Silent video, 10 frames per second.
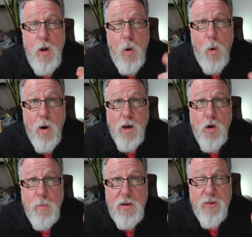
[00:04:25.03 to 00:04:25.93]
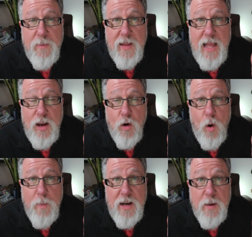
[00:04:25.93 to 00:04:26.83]
or it could be something that you're
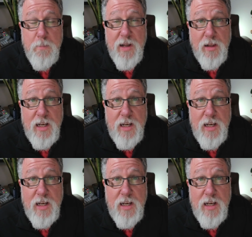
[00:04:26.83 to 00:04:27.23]
hoping to build